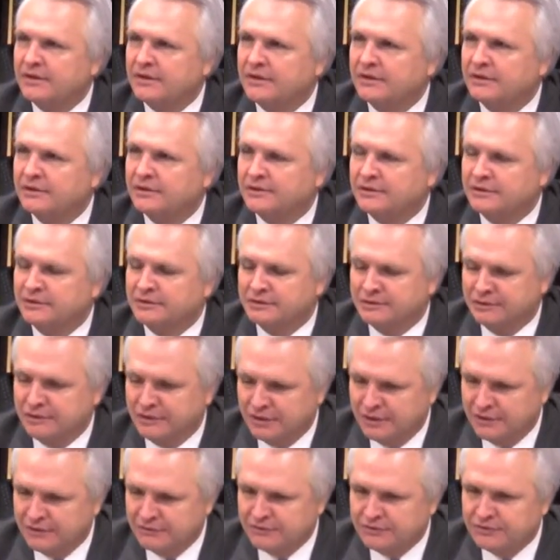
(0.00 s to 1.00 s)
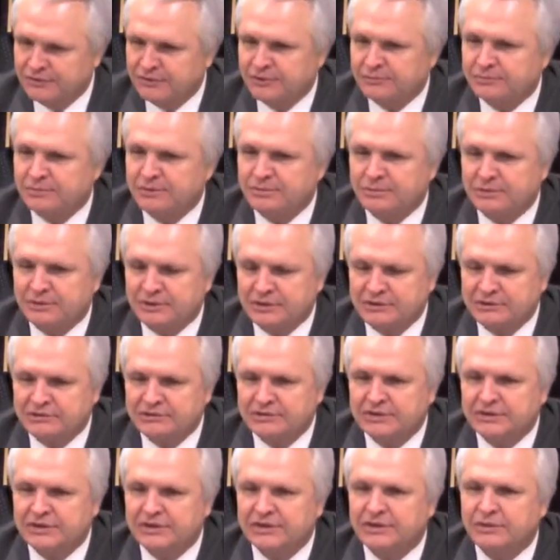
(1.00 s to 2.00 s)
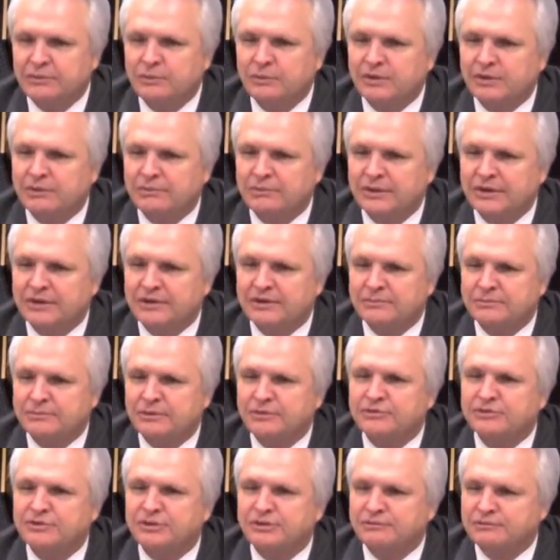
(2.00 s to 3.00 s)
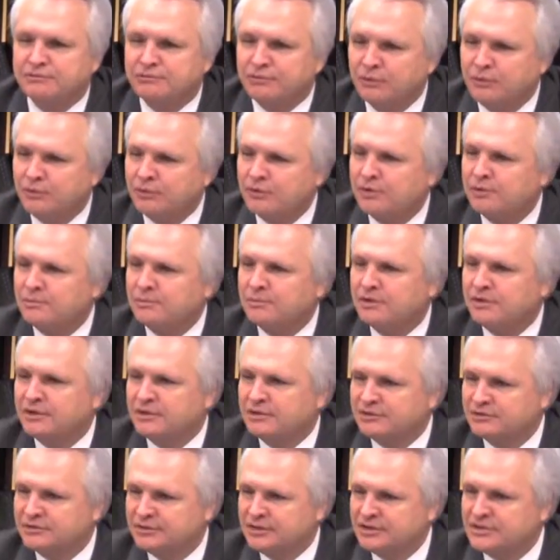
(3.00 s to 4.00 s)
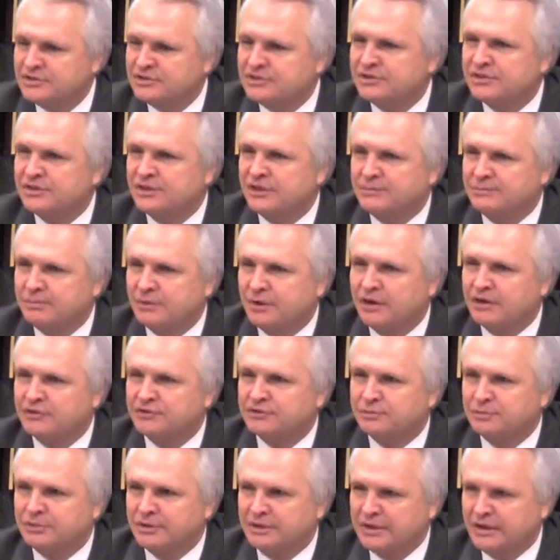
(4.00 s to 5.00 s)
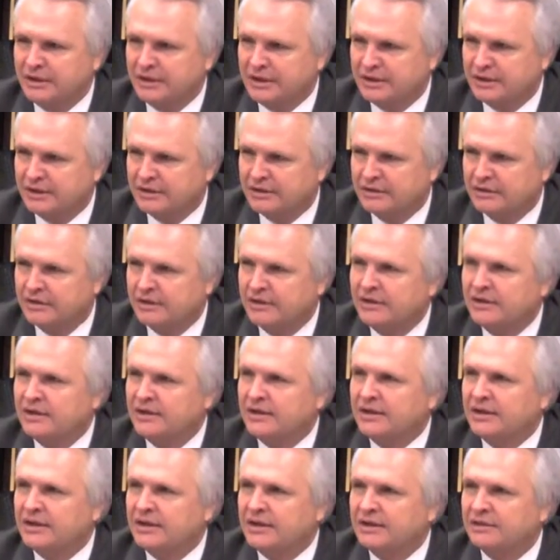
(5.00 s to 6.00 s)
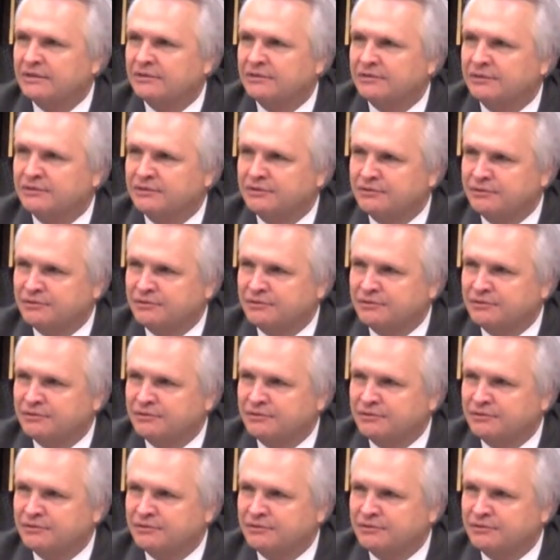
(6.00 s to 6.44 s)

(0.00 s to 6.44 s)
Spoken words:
and the governor and the people at ECD want to make the most informed decision they possibly can. And